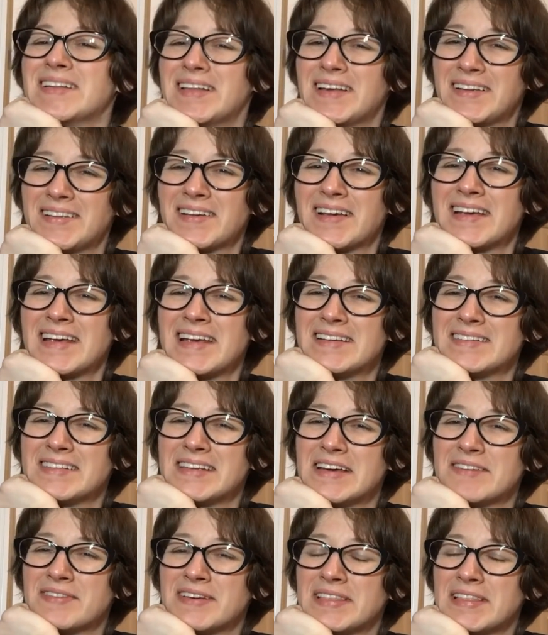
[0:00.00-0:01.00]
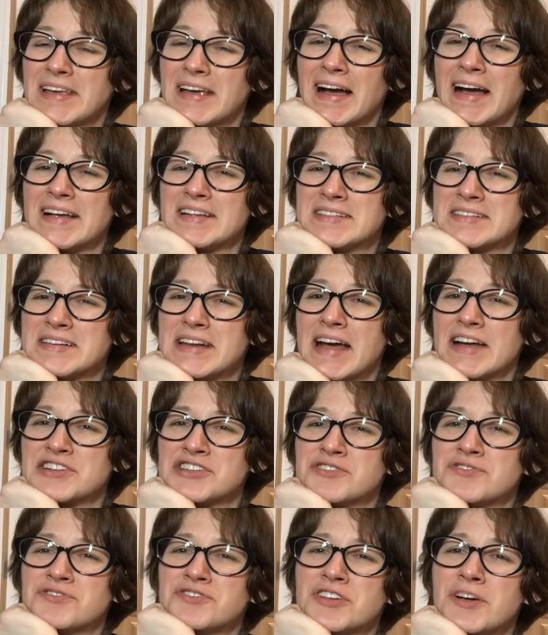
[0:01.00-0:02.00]
looks like he's giving the ice
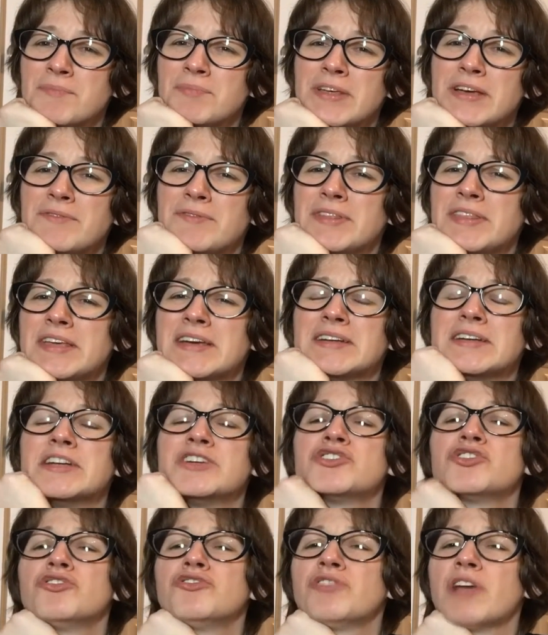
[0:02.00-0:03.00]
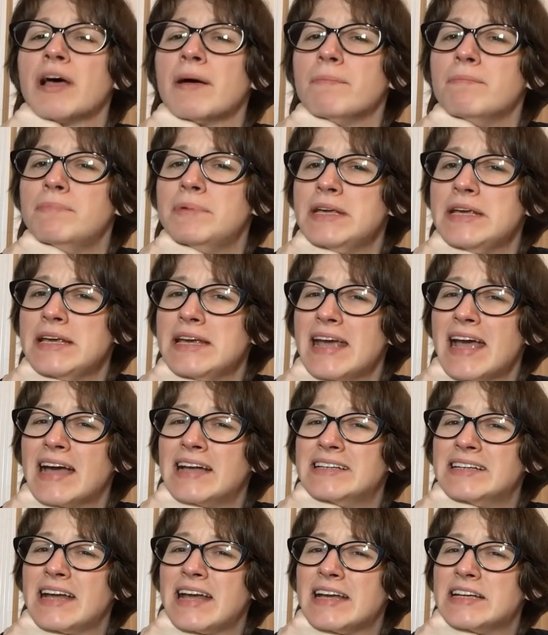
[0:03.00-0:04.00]
statue something with the initials a B
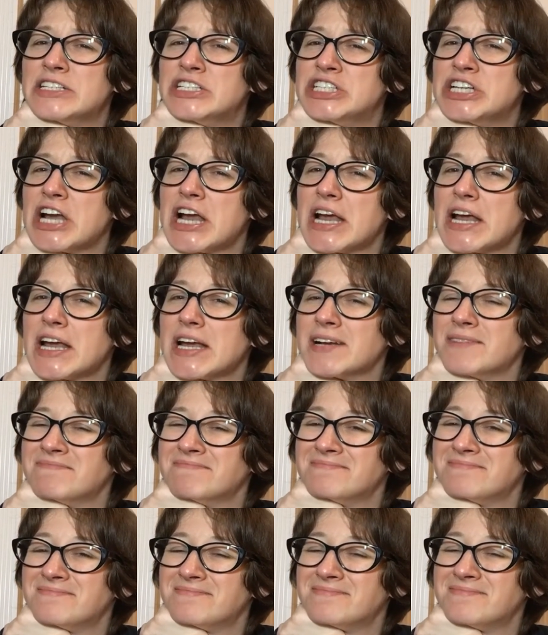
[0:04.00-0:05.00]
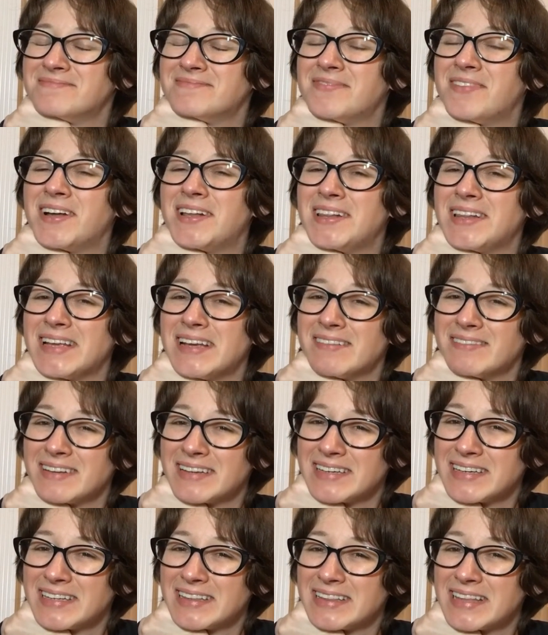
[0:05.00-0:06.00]
and a J. We'll leave
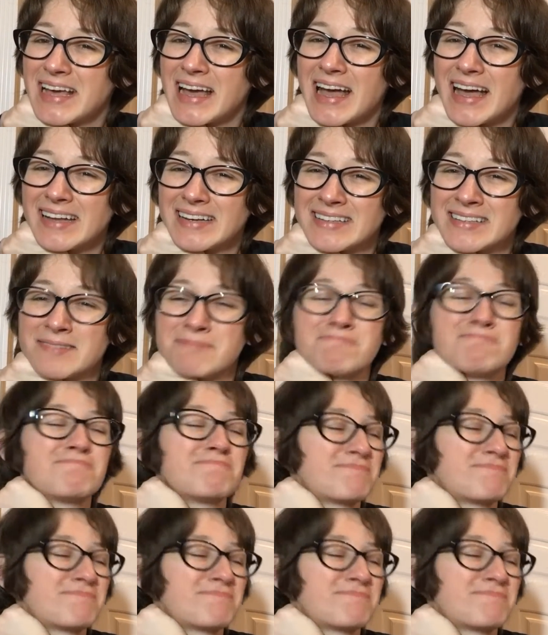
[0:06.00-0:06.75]
it at that.